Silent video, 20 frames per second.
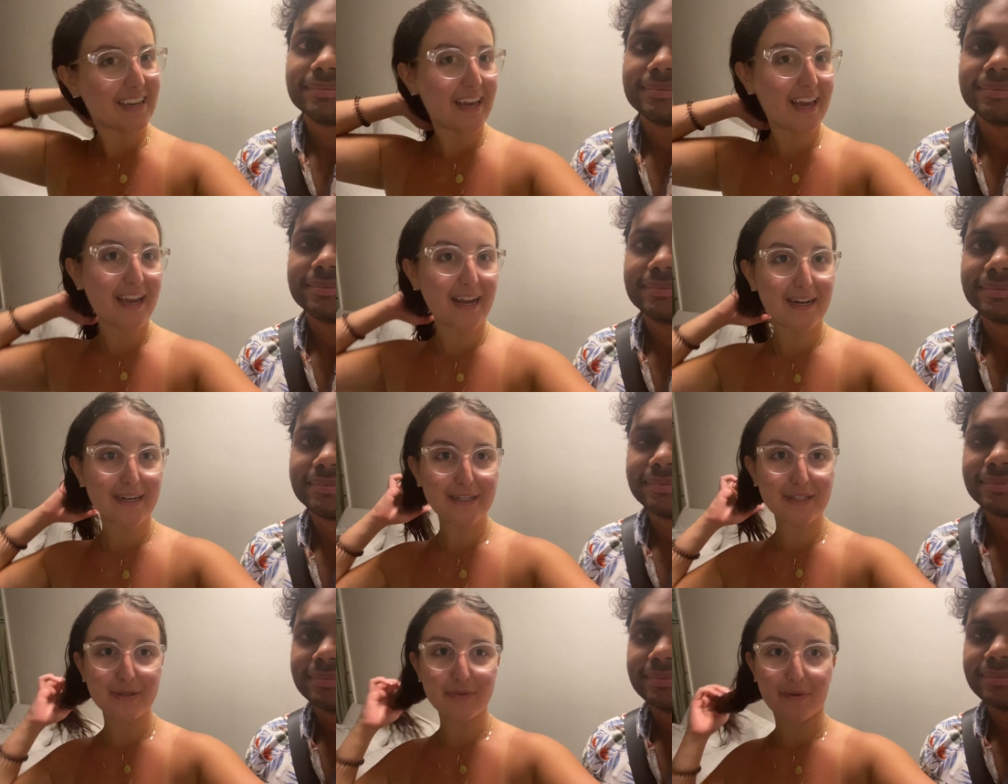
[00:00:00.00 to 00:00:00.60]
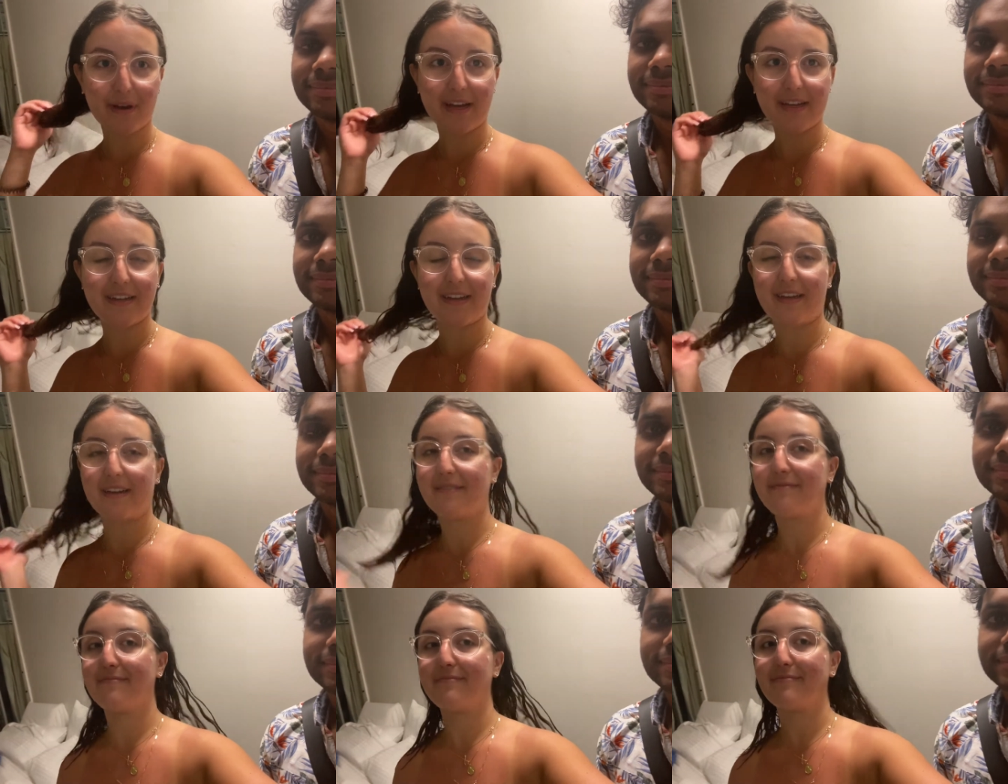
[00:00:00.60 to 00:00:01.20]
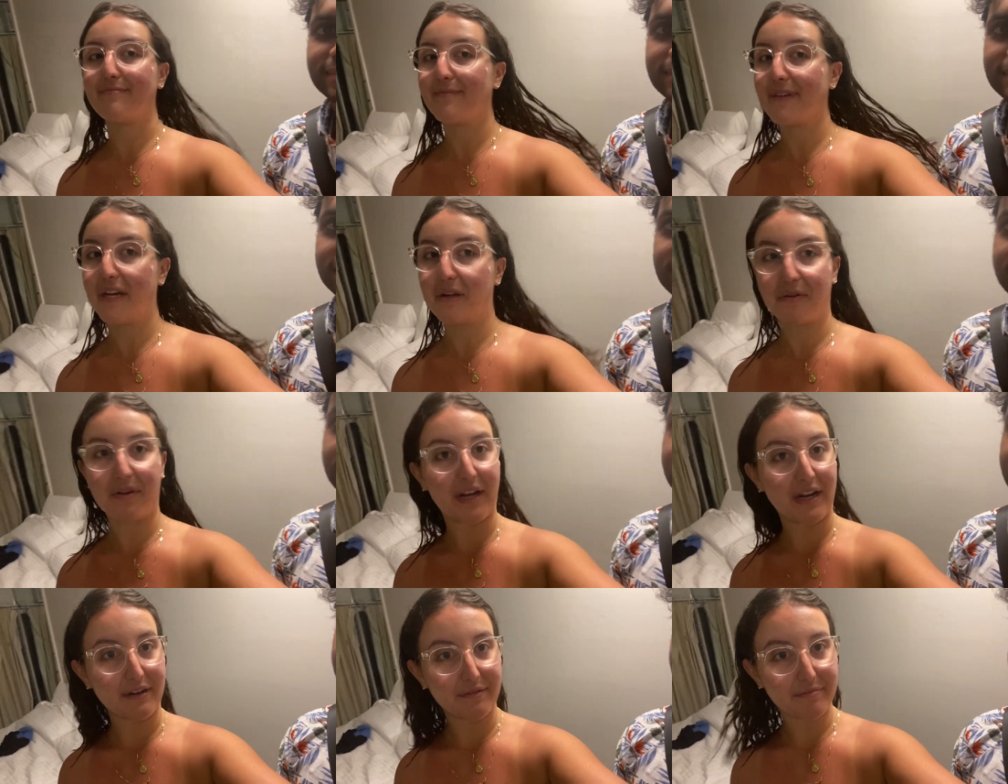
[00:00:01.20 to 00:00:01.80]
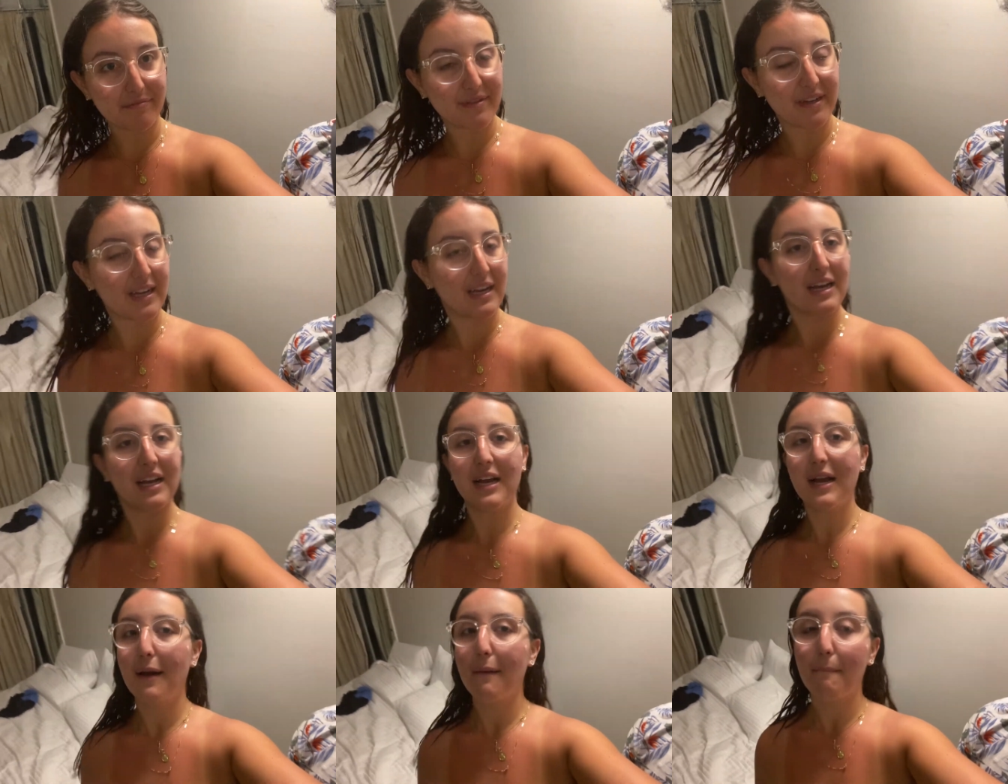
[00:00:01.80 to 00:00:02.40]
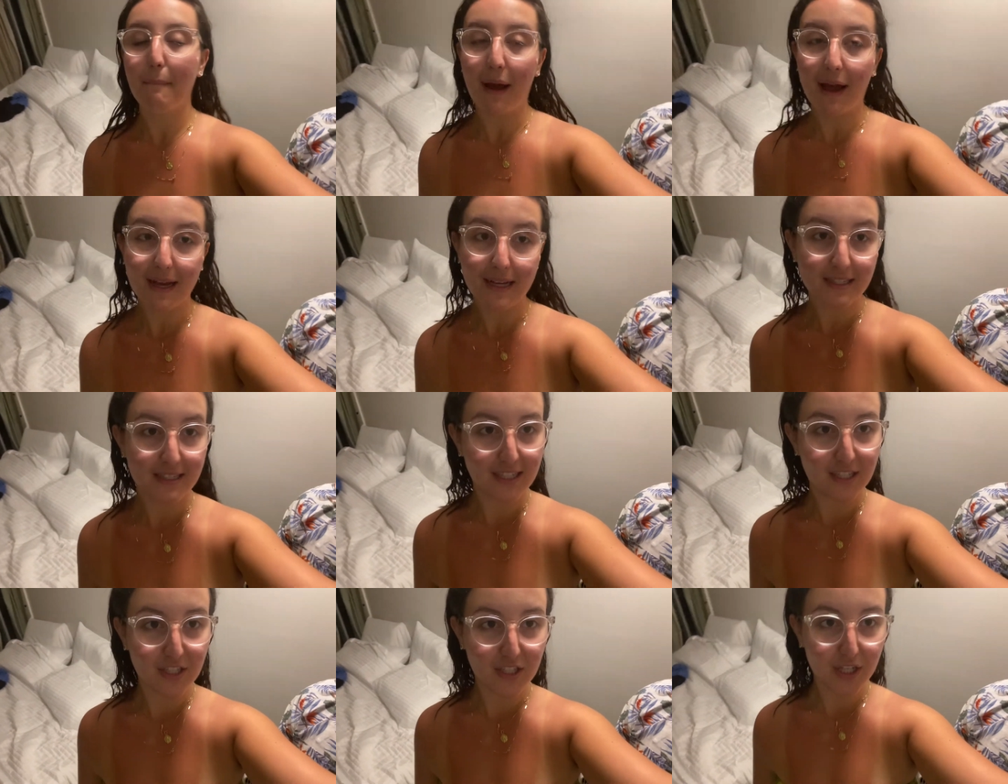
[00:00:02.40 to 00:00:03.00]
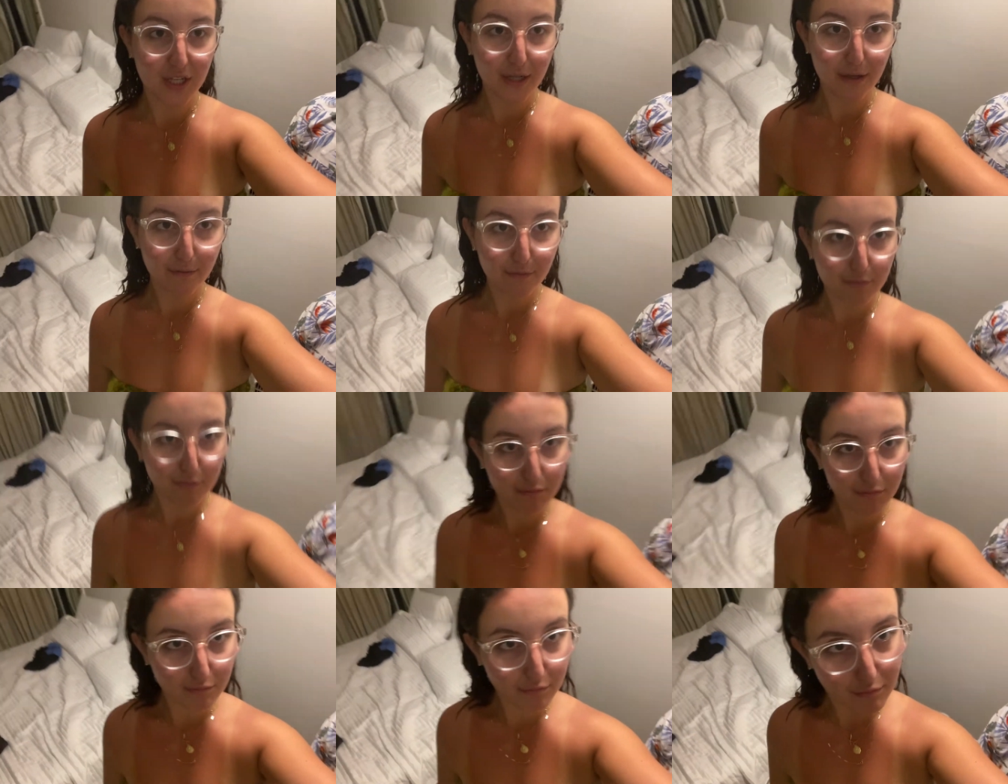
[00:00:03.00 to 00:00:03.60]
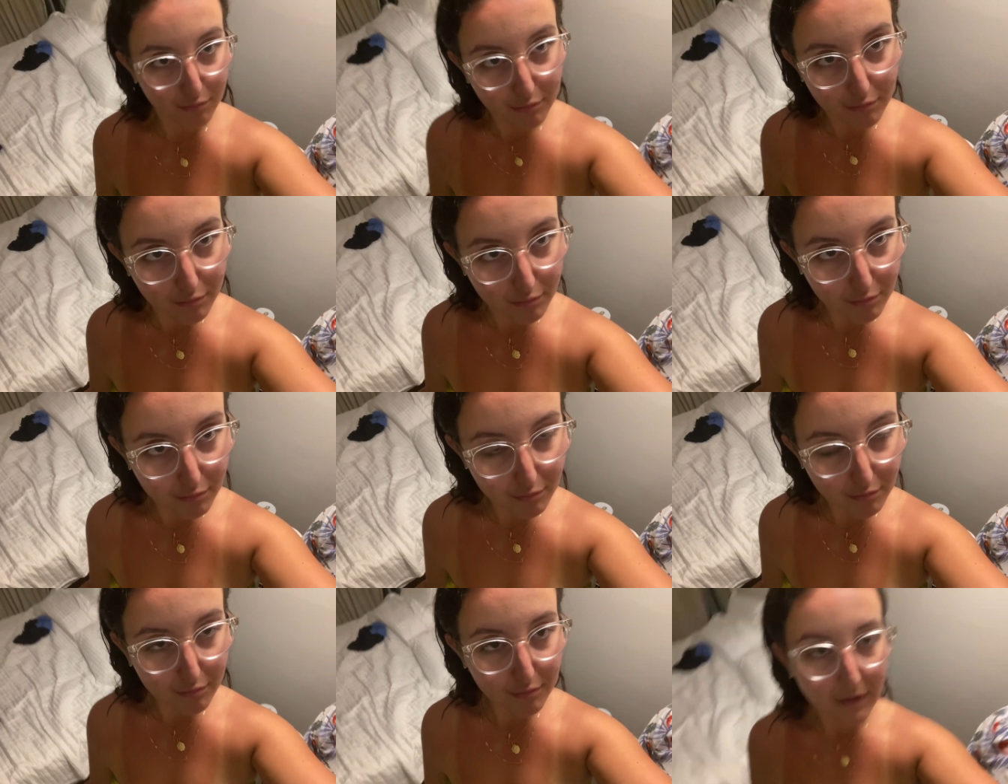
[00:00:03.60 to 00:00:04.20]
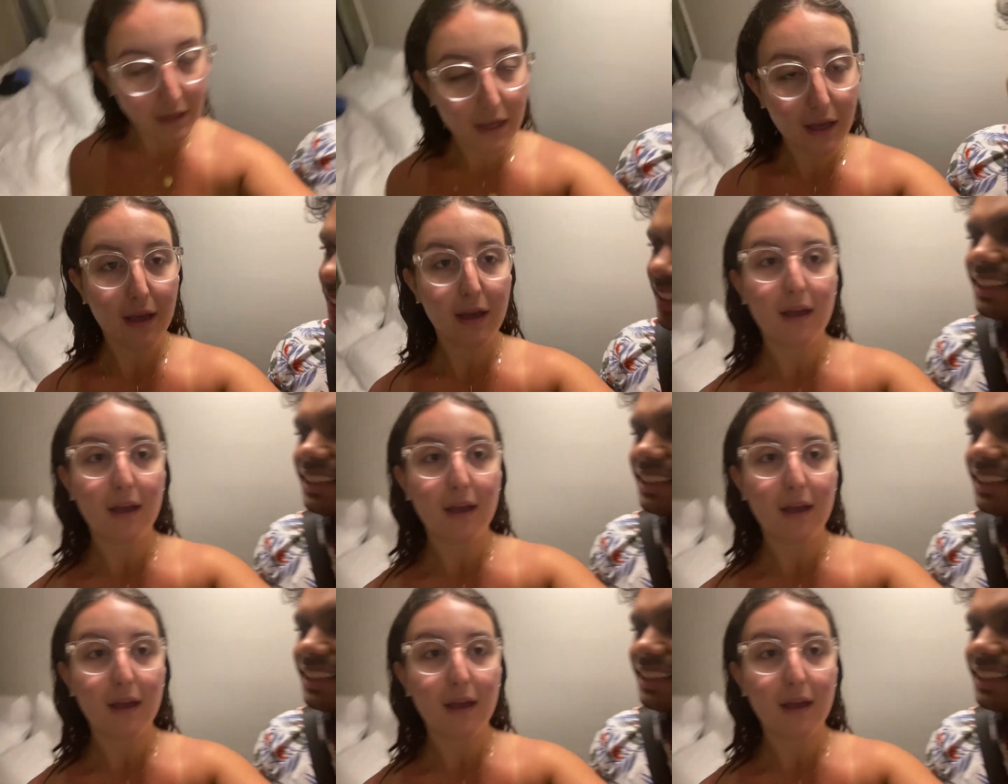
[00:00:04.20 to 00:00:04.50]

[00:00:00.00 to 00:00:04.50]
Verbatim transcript: Hair is wet, I don't care. Back is itchy. I do care.